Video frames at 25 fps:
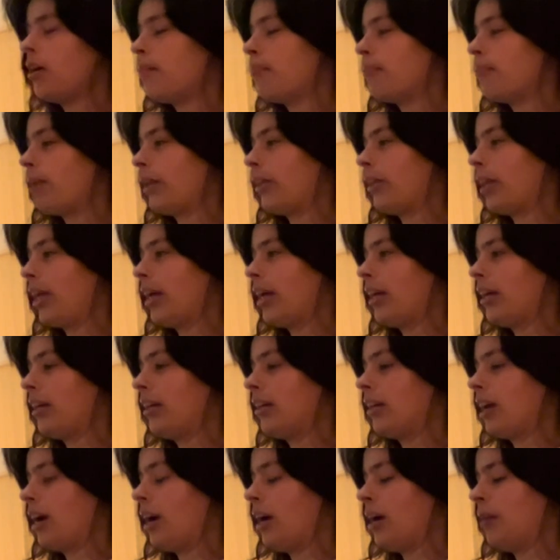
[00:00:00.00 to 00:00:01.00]
My like
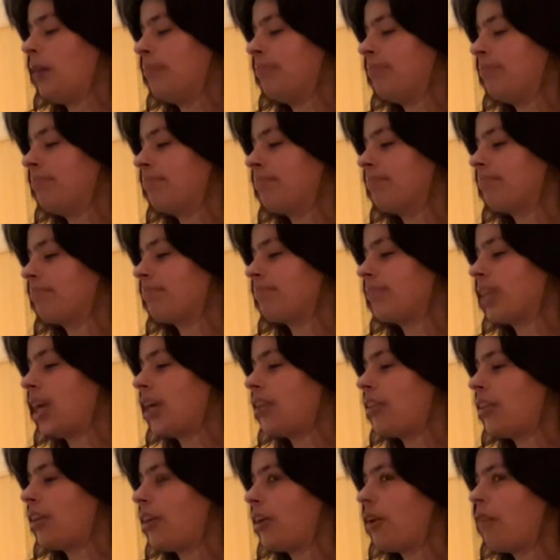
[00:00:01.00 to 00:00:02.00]
I
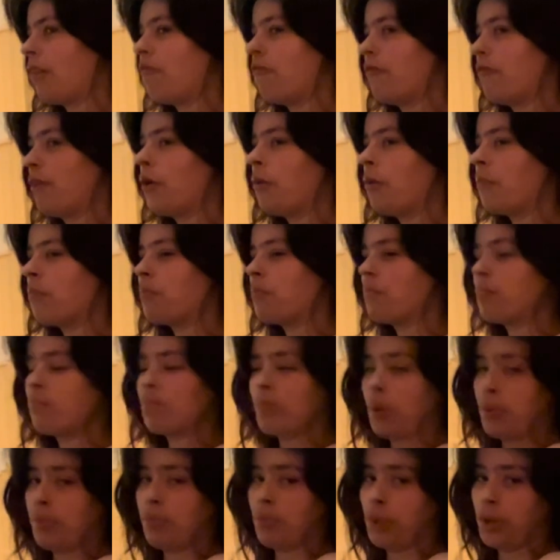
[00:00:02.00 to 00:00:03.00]
thought I'd film
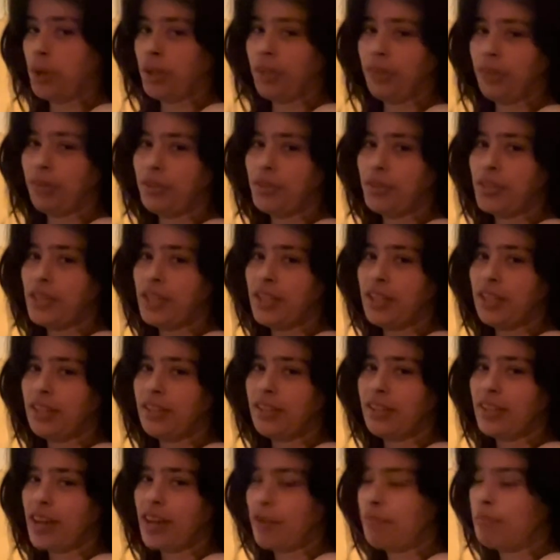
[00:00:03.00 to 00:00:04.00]
my morning routine
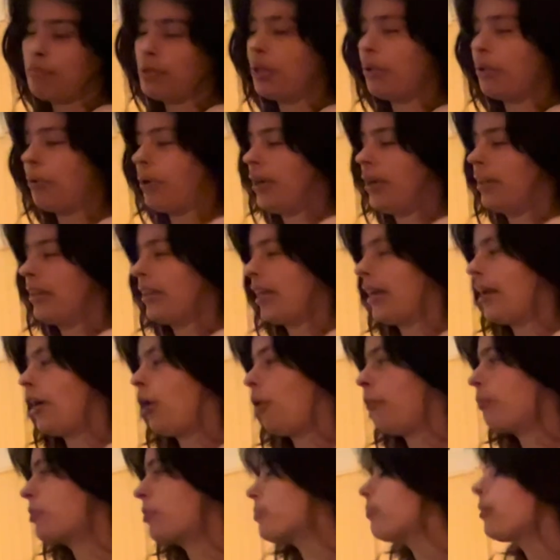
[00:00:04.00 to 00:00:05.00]
that I've been doing that
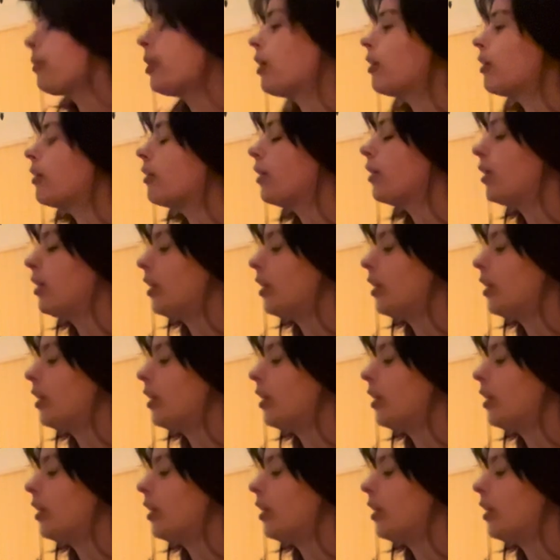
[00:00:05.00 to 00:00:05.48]
helps me.